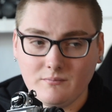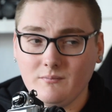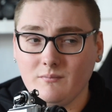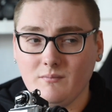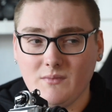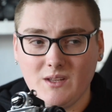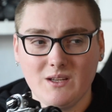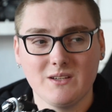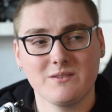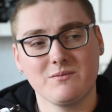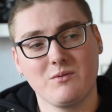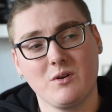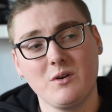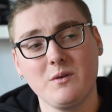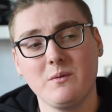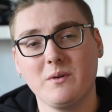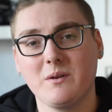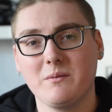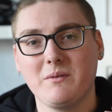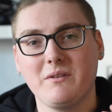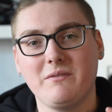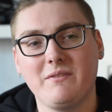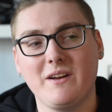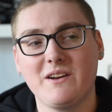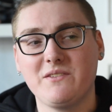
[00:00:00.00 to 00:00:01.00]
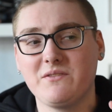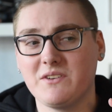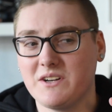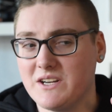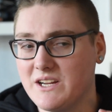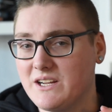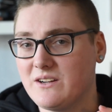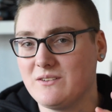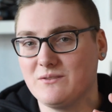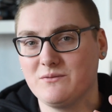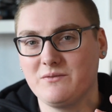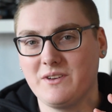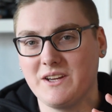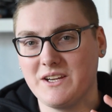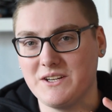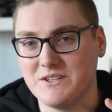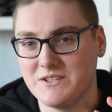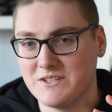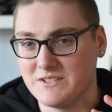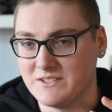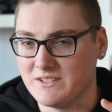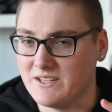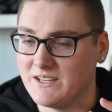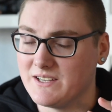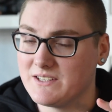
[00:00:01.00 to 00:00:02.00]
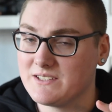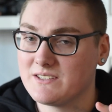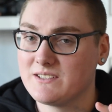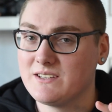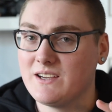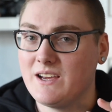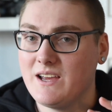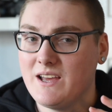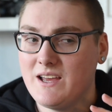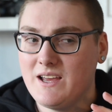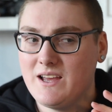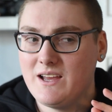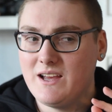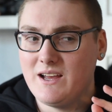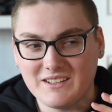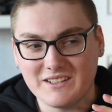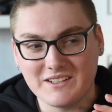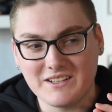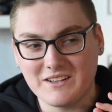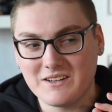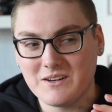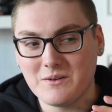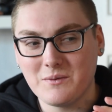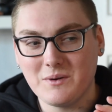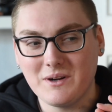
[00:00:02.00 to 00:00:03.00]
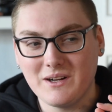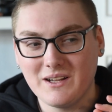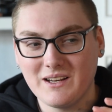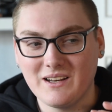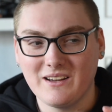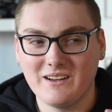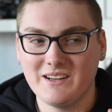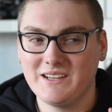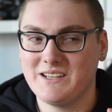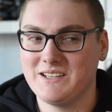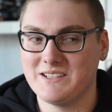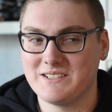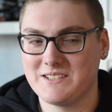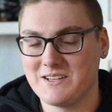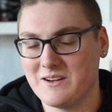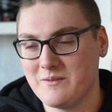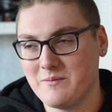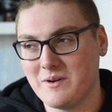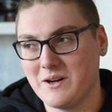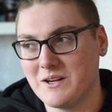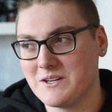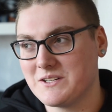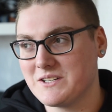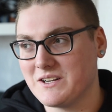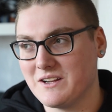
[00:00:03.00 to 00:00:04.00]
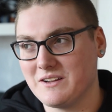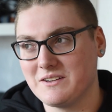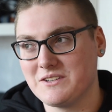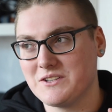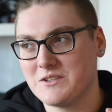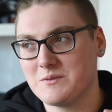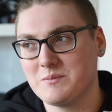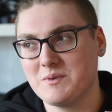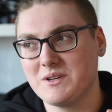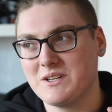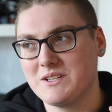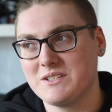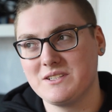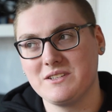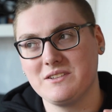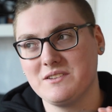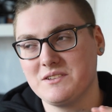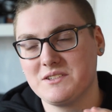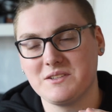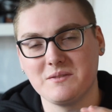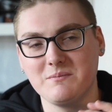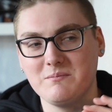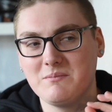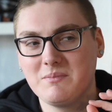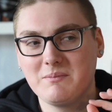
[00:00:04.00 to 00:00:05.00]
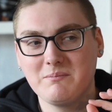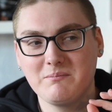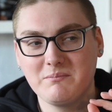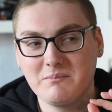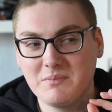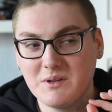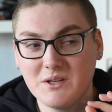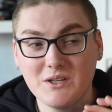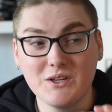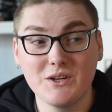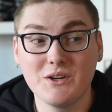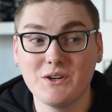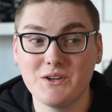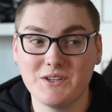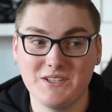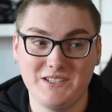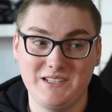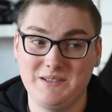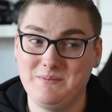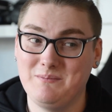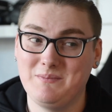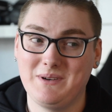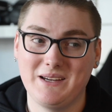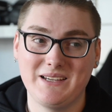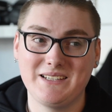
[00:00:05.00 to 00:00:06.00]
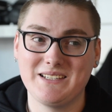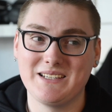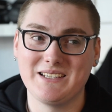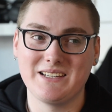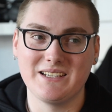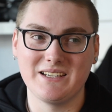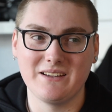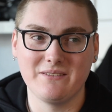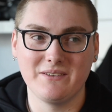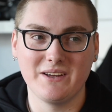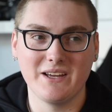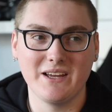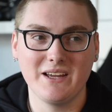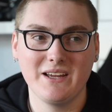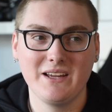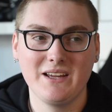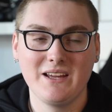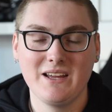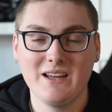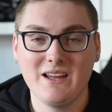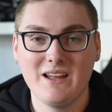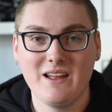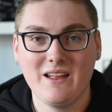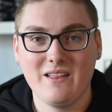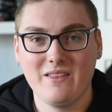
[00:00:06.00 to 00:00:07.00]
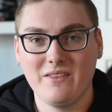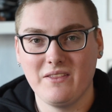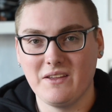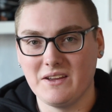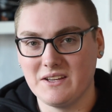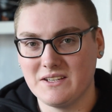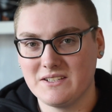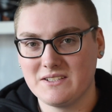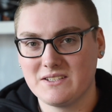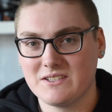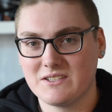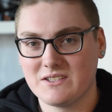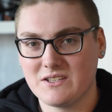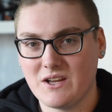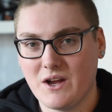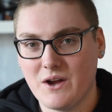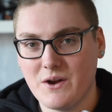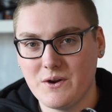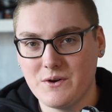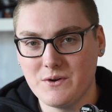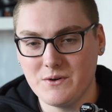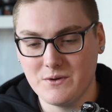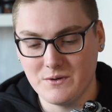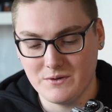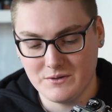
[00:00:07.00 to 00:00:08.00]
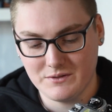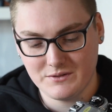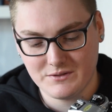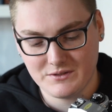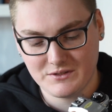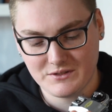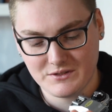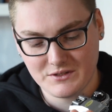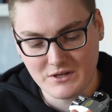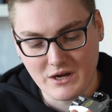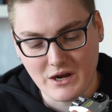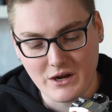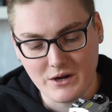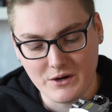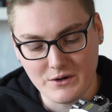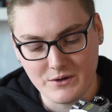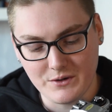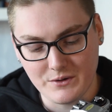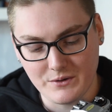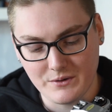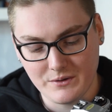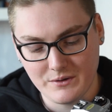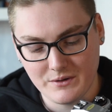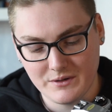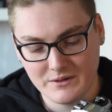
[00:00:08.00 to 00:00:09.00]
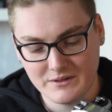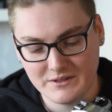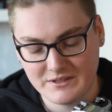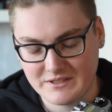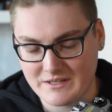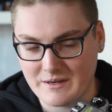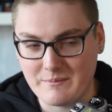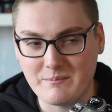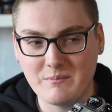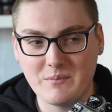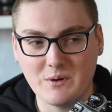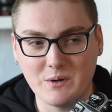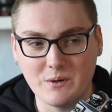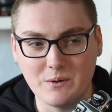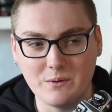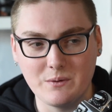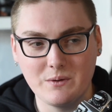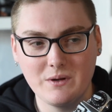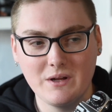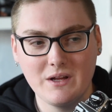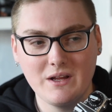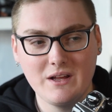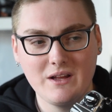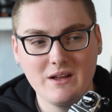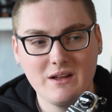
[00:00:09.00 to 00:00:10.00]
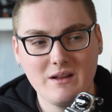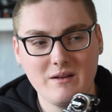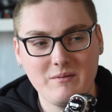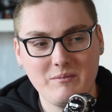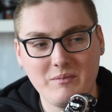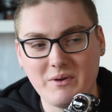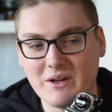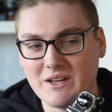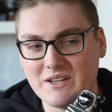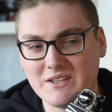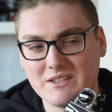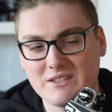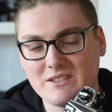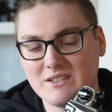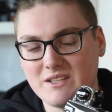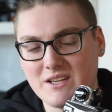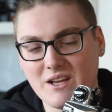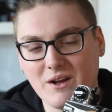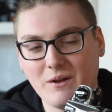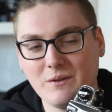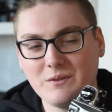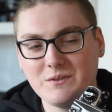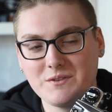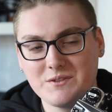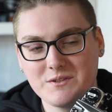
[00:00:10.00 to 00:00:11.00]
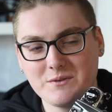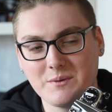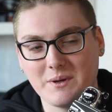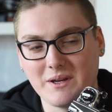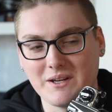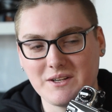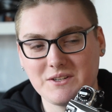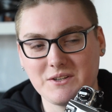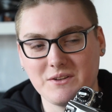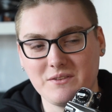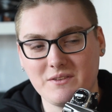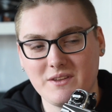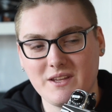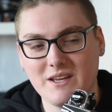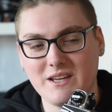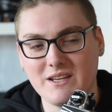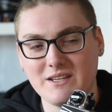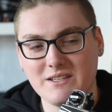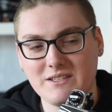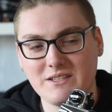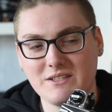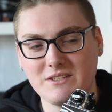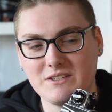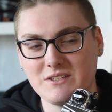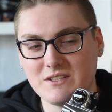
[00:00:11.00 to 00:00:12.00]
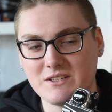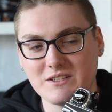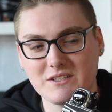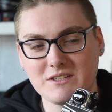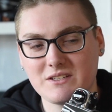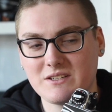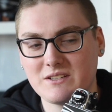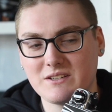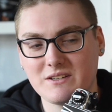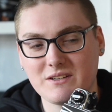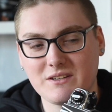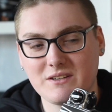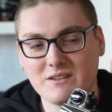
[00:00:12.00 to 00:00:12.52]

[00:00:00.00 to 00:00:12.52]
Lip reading: It's probably one of my favourite Nikon features, this. I don't know why I like it so much, but just because of the pure simplicity of it. That is so simple, but it's the on switch on these is just,